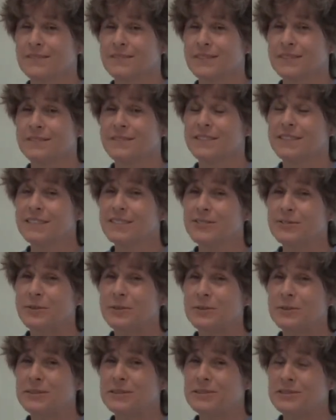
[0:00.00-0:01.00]
If it is
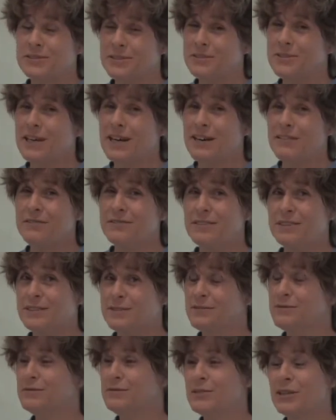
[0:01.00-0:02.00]
old and you do have
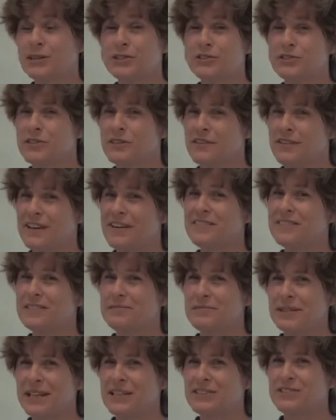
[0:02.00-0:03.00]
the luxury of
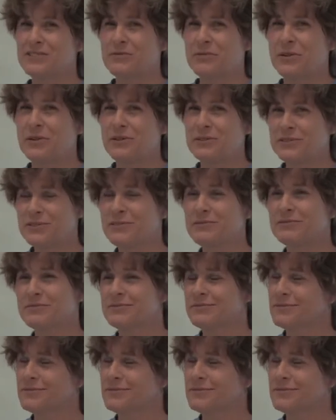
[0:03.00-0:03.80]
having plaster walls,